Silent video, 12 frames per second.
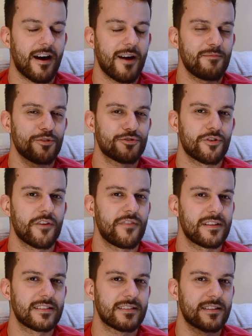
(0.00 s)
I'm not sure if
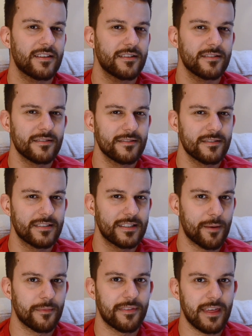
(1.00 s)
it's still
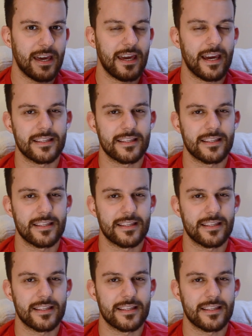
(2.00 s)
something.